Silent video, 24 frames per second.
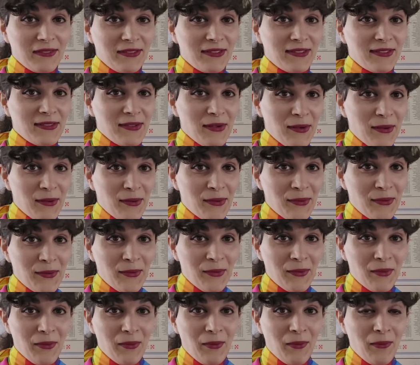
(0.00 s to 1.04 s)

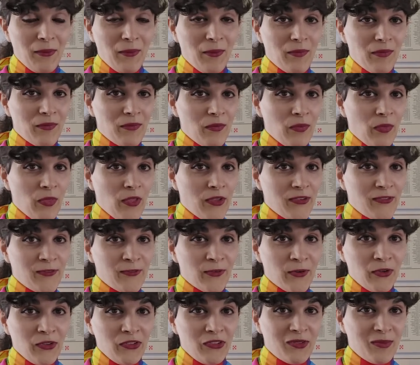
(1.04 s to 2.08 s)
So the
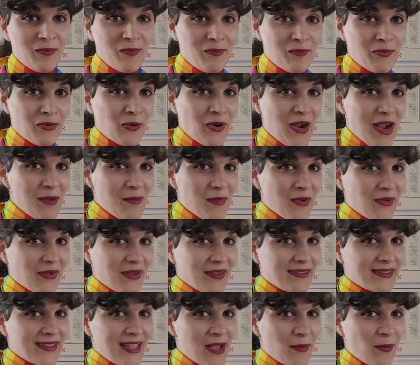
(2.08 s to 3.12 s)
first primary
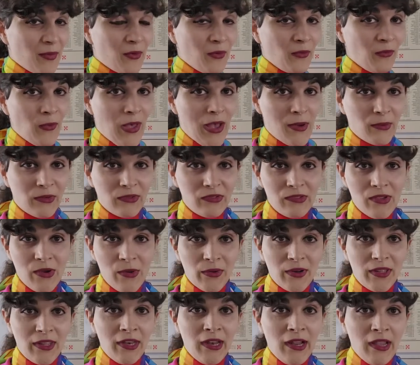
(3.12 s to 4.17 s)
example that was
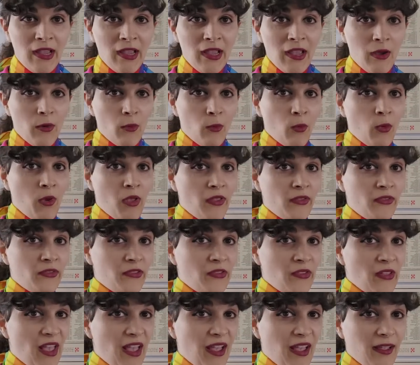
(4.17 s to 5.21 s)
noted
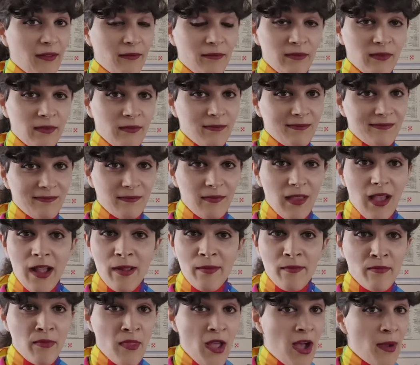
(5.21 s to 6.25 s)
was,
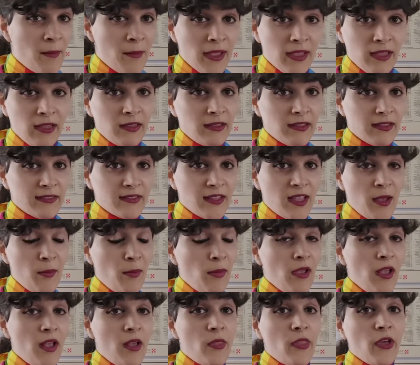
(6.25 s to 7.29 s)
I'm not making this
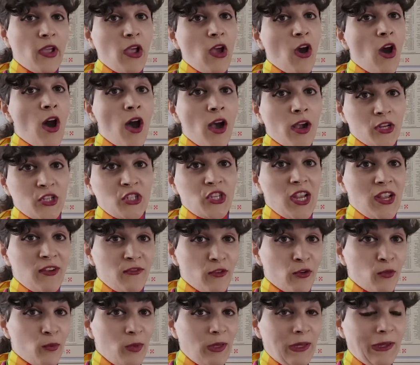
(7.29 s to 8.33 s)
up, the
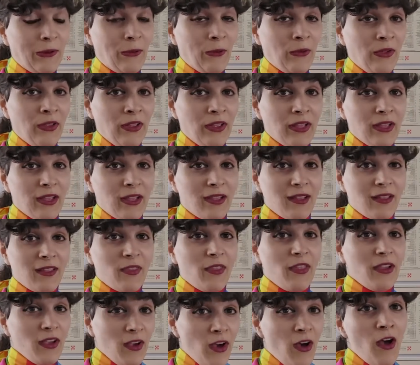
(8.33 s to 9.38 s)
cockchafer beetle.
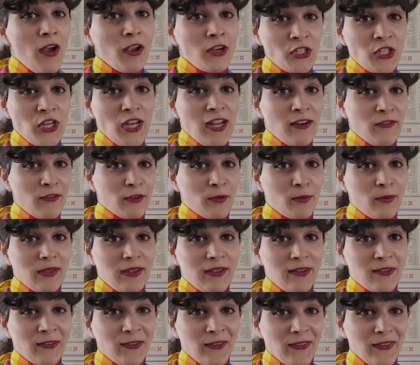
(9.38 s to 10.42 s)
The cockchafer
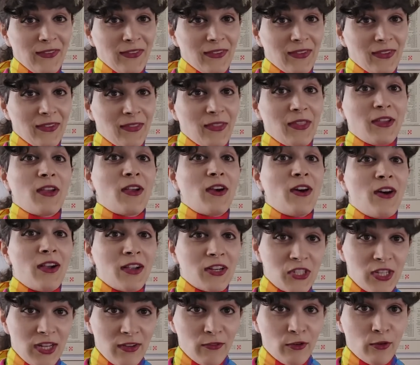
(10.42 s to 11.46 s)
beetle. The
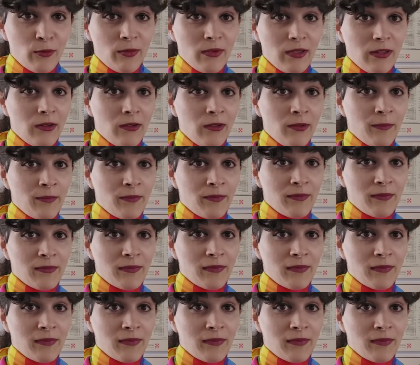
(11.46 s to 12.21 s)
cockchafer beetle.